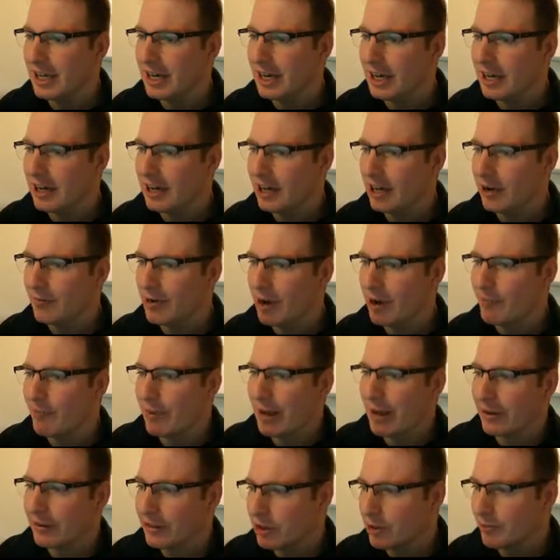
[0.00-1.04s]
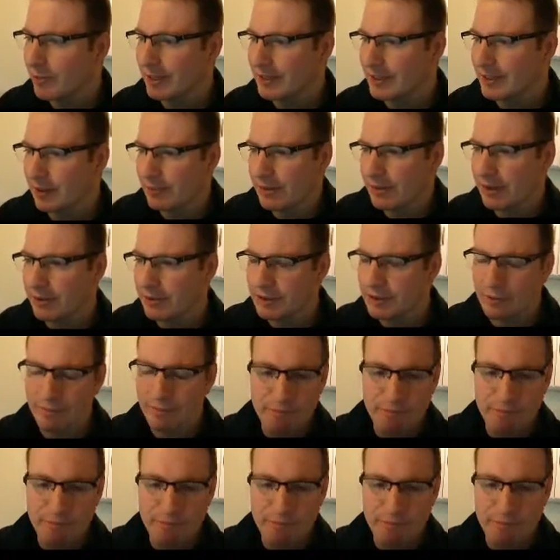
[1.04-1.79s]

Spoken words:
about them, except that it was a